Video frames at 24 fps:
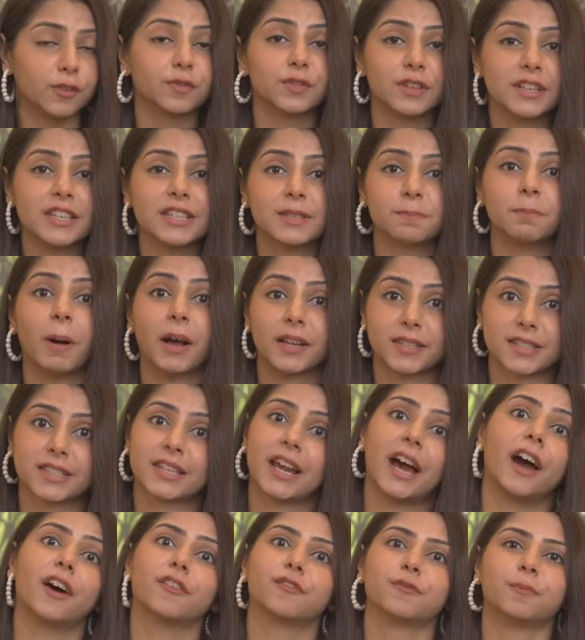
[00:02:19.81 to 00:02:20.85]
of these
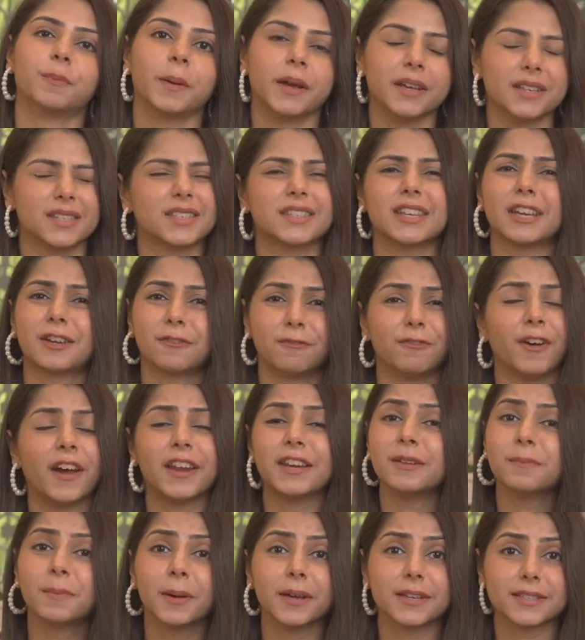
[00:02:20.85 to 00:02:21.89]
must-have
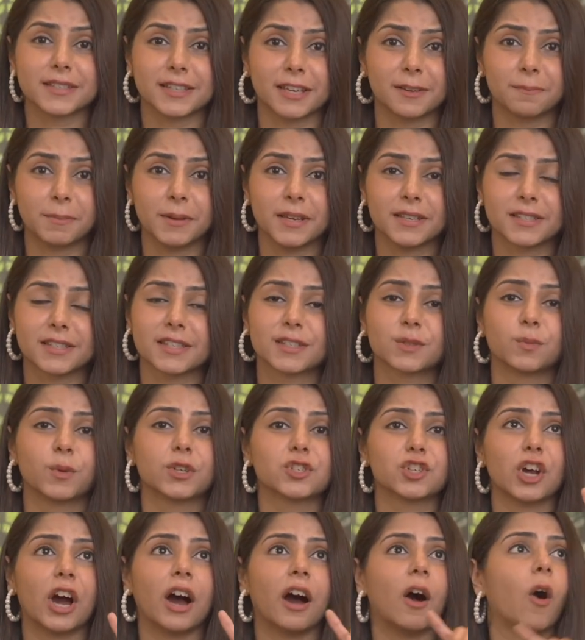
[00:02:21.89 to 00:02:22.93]
very basic pieces,
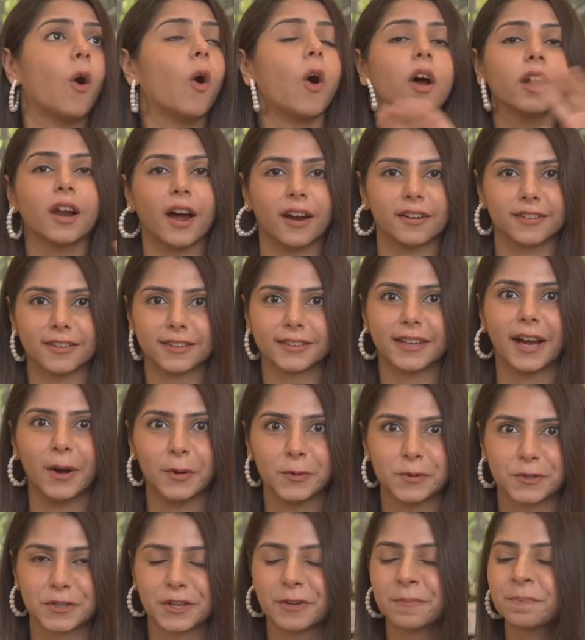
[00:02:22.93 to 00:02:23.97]
which are all under
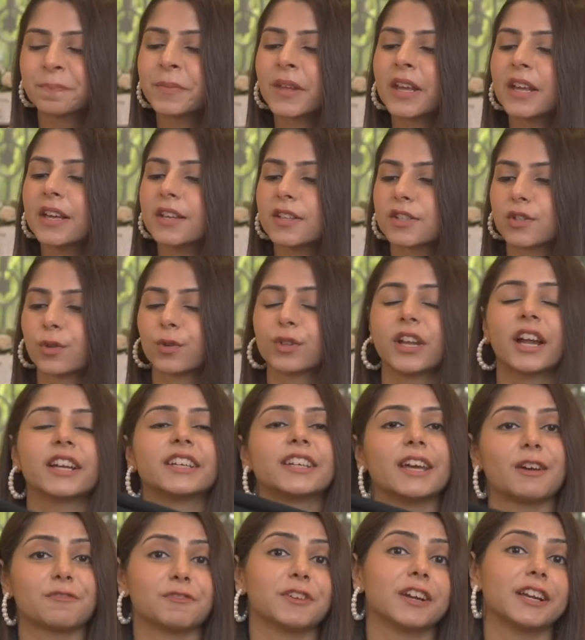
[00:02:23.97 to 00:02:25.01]
1,000, so they're
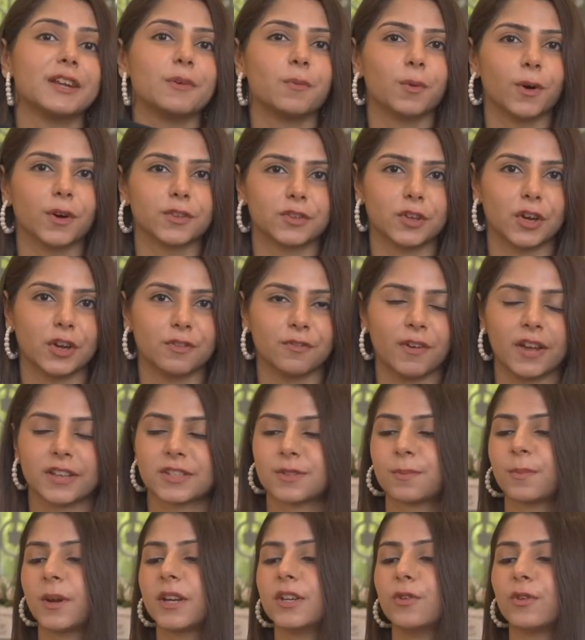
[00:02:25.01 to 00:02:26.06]
definitely worth your
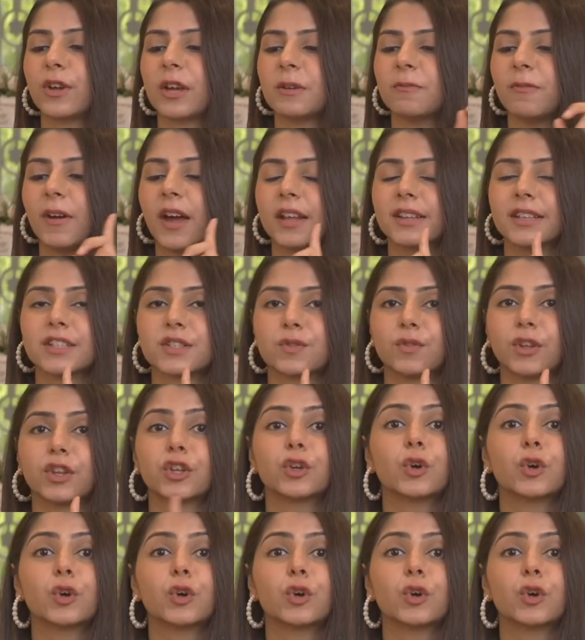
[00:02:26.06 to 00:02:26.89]
investment. You can wear this with